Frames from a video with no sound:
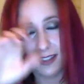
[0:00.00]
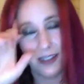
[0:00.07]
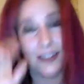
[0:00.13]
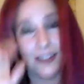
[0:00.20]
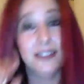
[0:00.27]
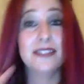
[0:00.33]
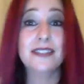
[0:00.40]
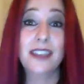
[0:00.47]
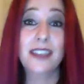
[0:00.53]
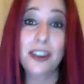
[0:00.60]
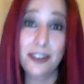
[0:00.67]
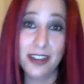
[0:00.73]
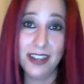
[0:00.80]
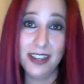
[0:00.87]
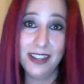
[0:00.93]
It's
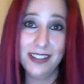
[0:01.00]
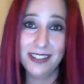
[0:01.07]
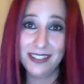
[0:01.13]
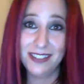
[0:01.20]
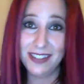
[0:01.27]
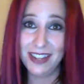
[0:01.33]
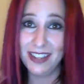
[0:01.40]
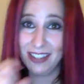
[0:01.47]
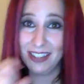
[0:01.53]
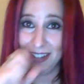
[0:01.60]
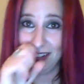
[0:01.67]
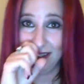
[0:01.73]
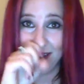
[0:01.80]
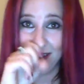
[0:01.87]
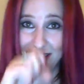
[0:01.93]
scary. The snake
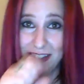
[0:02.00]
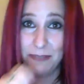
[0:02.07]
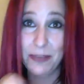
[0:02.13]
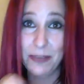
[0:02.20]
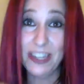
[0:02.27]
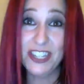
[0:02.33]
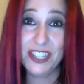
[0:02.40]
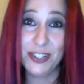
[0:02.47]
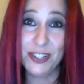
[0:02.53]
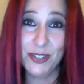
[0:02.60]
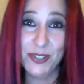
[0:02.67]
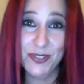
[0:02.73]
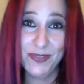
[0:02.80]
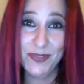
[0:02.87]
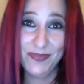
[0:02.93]
can bite
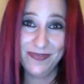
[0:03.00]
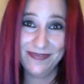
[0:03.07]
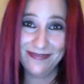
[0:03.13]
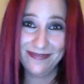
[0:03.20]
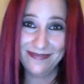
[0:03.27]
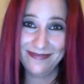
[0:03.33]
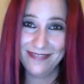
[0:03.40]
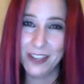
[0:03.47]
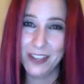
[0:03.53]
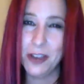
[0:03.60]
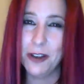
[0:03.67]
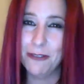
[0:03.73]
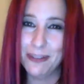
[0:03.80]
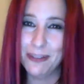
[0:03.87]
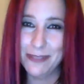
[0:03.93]
you.
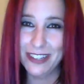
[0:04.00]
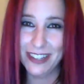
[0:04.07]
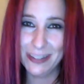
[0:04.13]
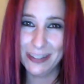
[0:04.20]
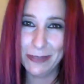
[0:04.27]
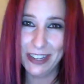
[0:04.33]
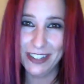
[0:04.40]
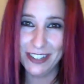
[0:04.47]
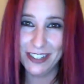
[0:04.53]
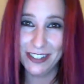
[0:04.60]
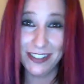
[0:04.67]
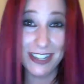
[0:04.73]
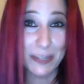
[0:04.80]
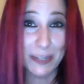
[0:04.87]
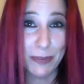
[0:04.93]
All women can bite you. I
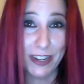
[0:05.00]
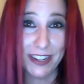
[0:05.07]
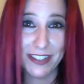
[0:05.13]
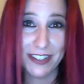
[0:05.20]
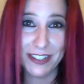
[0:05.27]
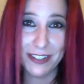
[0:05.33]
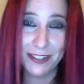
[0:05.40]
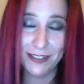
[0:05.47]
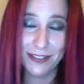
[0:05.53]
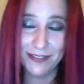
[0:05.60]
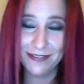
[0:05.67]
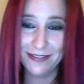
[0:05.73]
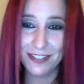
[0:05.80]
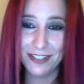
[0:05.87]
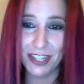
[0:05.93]
hate to break it to you,
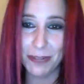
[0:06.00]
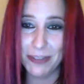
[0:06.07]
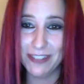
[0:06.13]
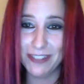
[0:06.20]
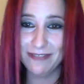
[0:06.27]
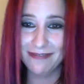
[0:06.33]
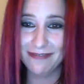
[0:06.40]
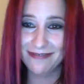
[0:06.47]
gentlemen.